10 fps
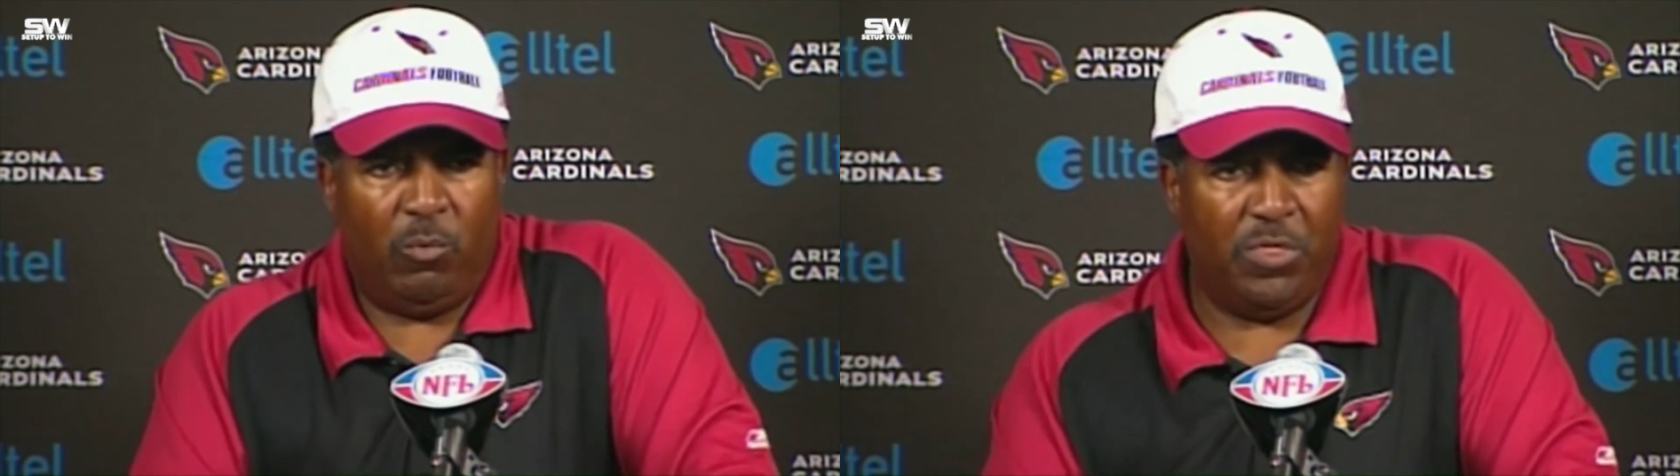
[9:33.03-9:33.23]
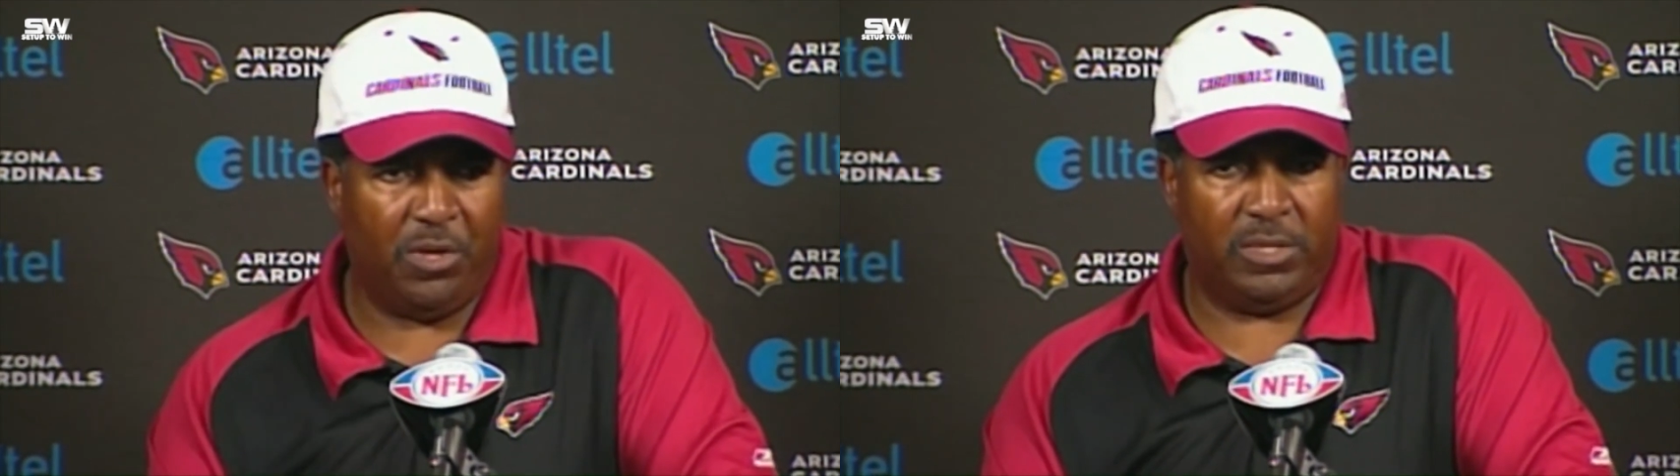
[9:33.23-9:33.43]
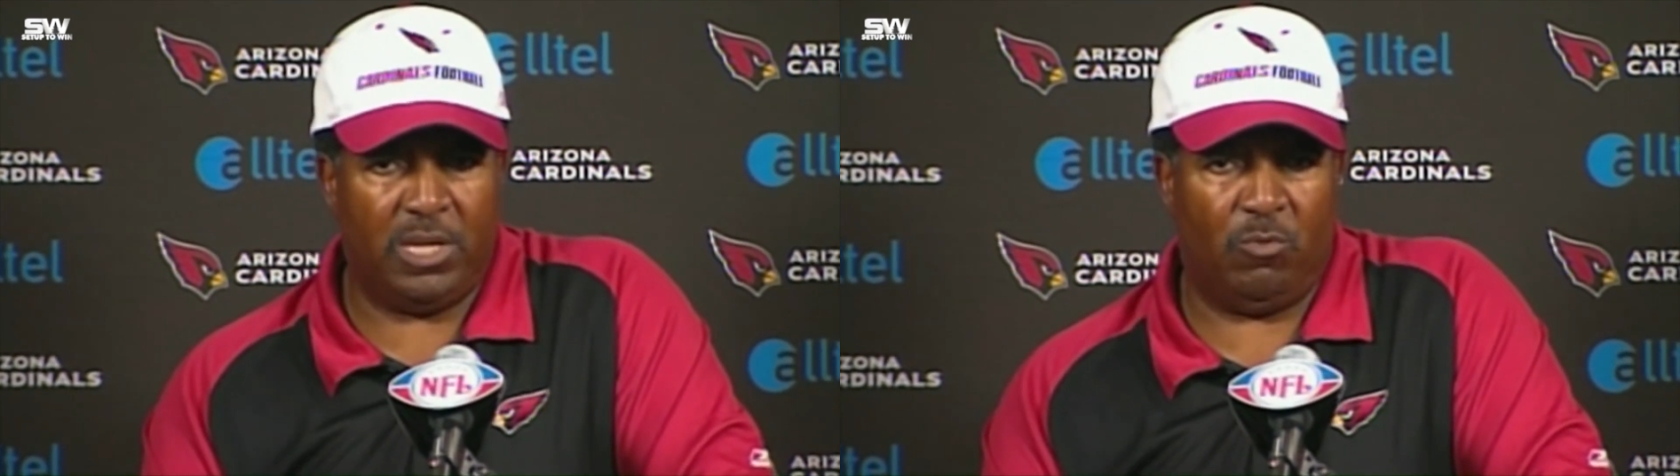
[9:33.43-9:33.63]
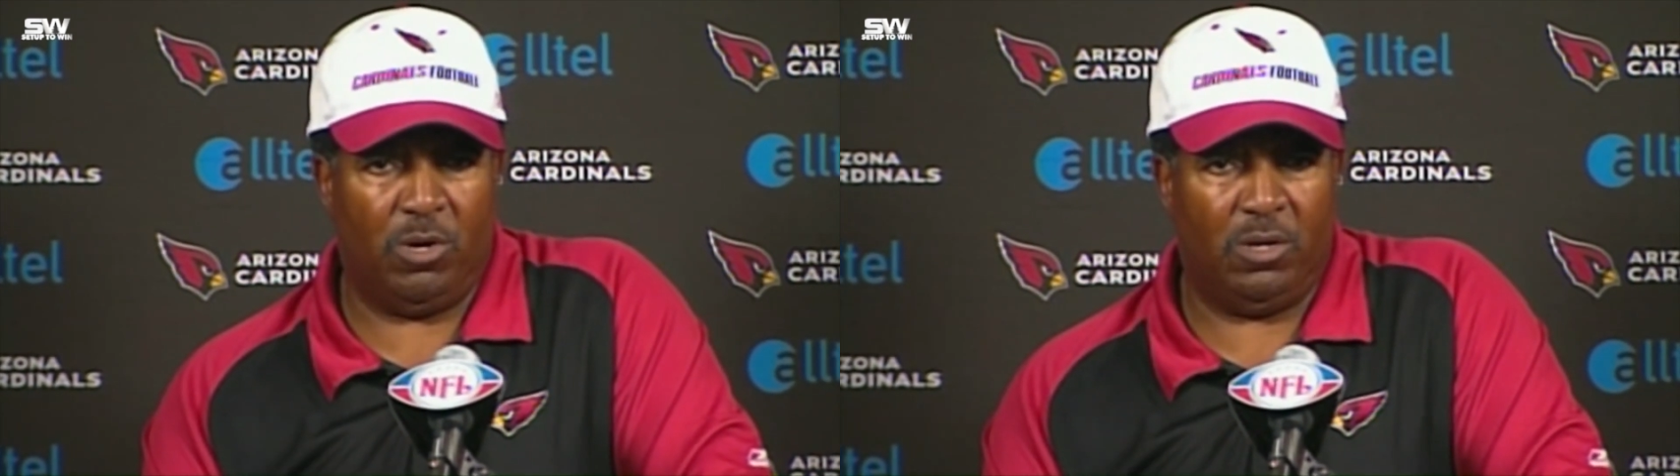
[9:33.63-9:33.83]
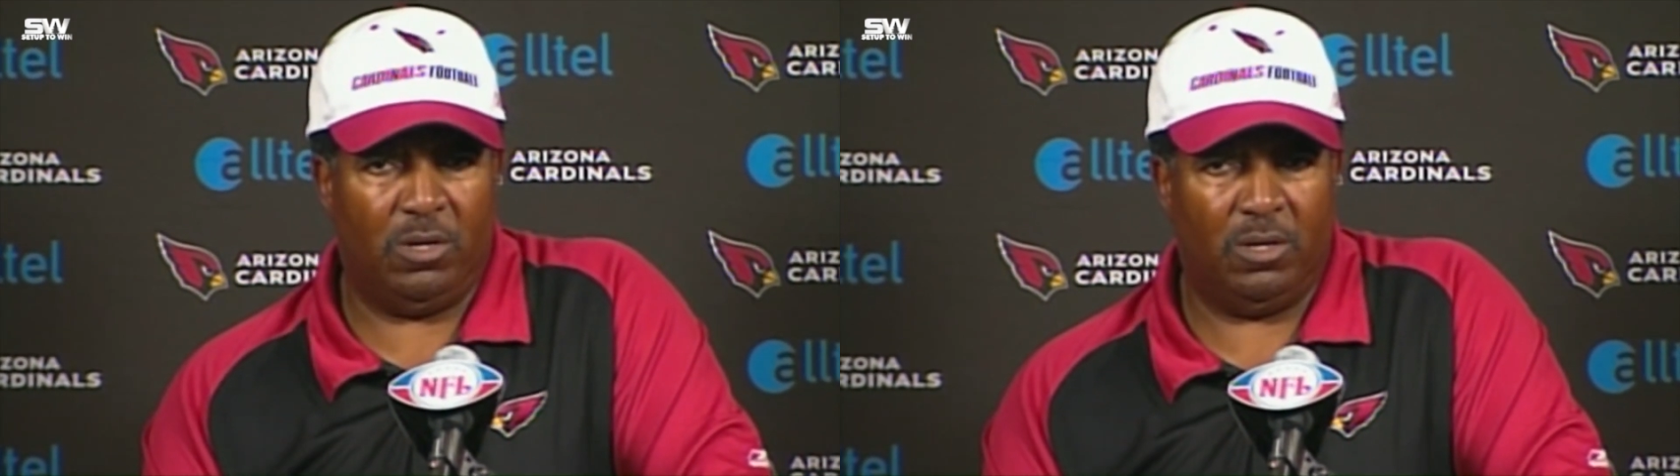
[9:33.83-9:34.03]
deal
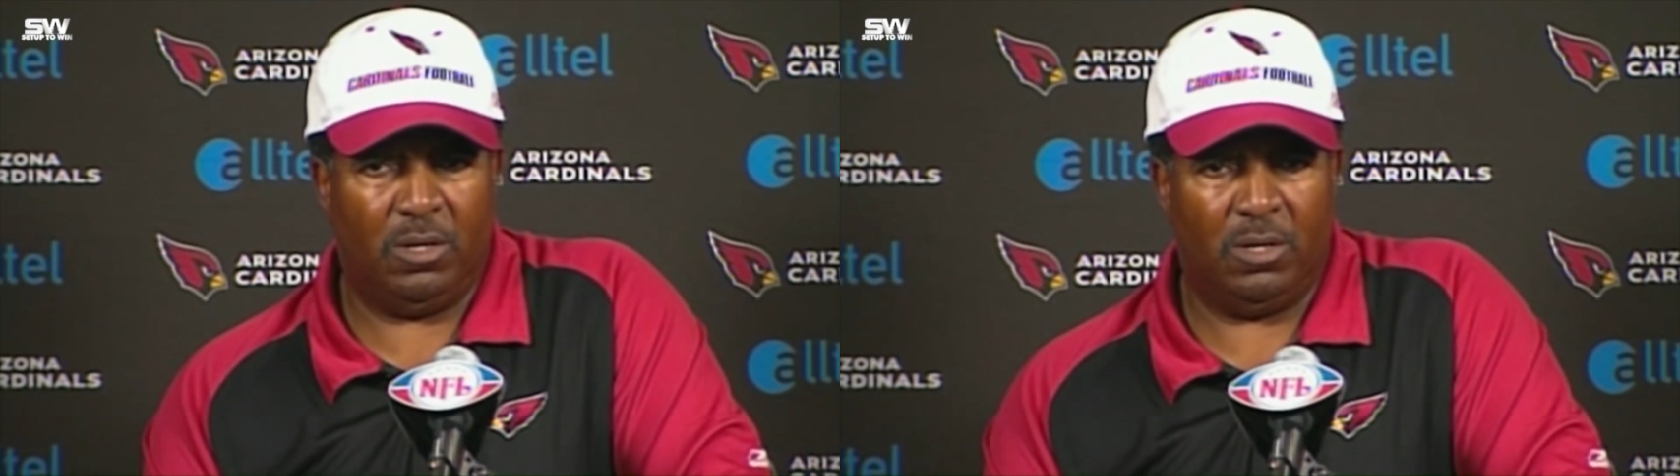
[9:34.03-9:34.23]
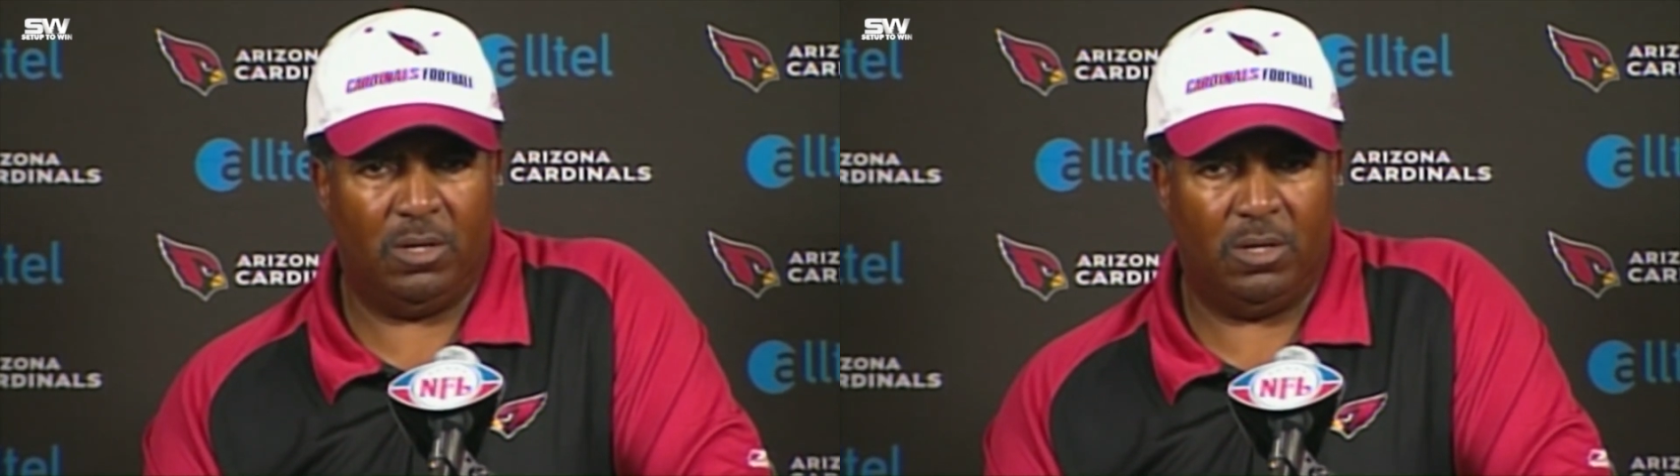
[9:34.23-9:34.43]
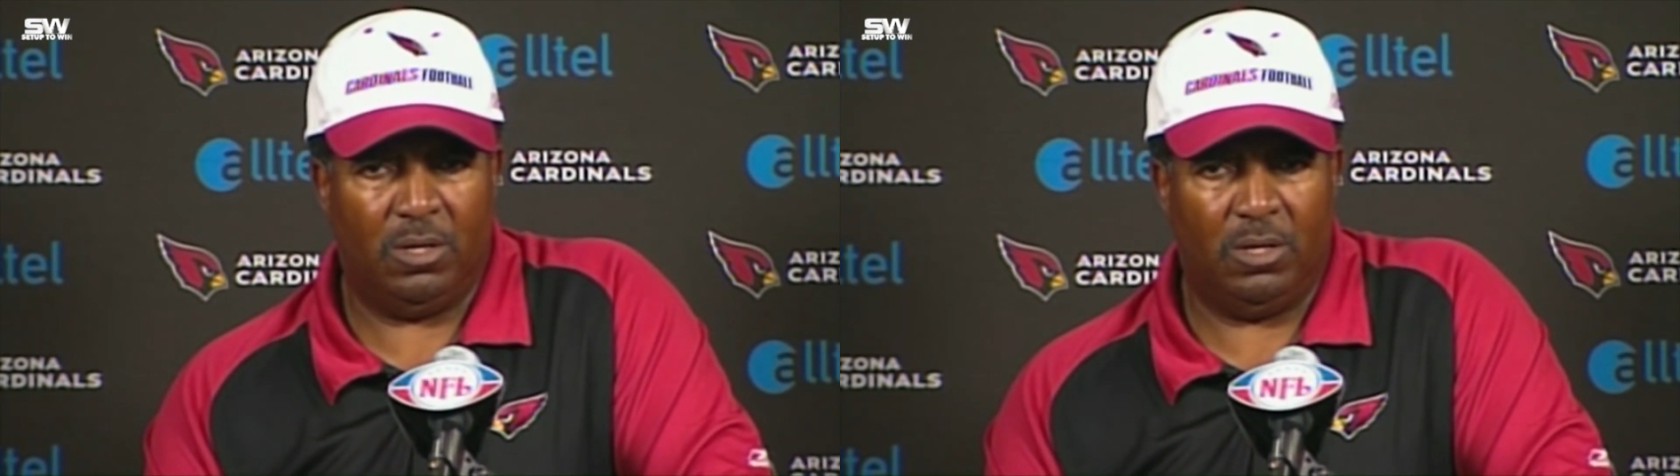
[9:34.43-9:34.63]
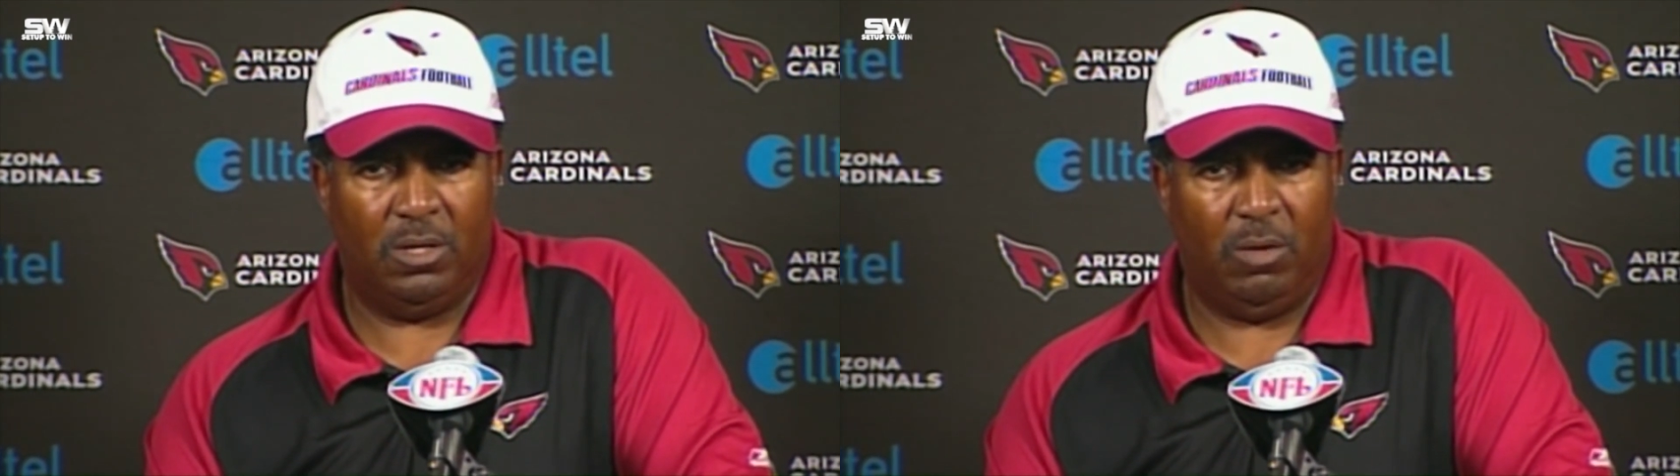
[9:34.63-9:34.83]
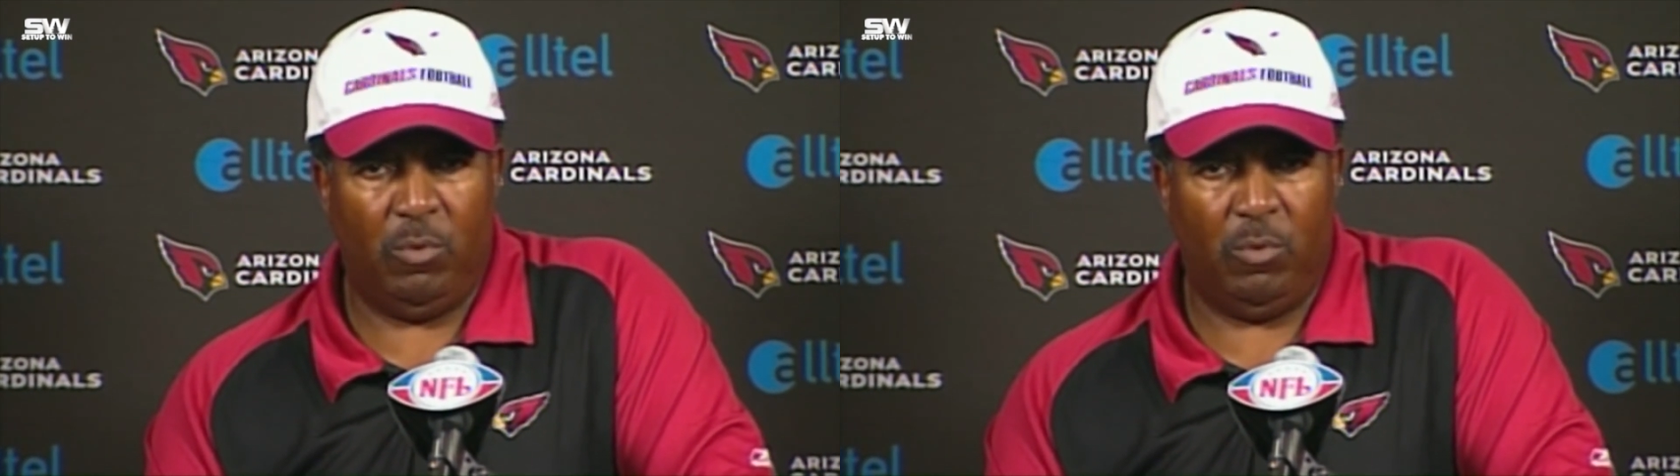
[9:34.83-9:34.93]
in 2005.